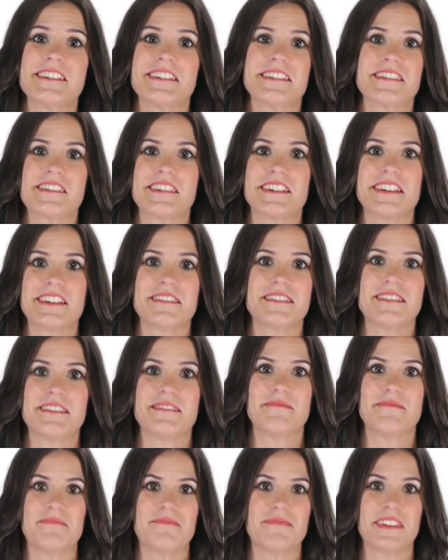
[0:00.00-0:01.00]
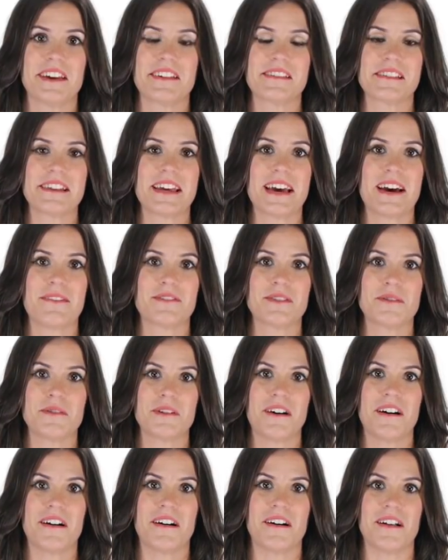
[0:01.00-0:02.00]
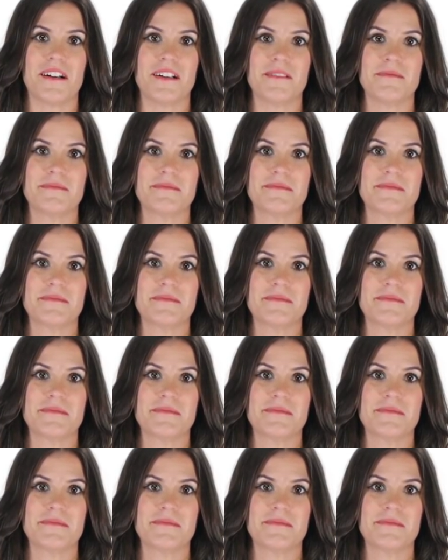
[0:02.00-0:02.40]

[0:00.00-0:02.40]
she doesn't have to at all.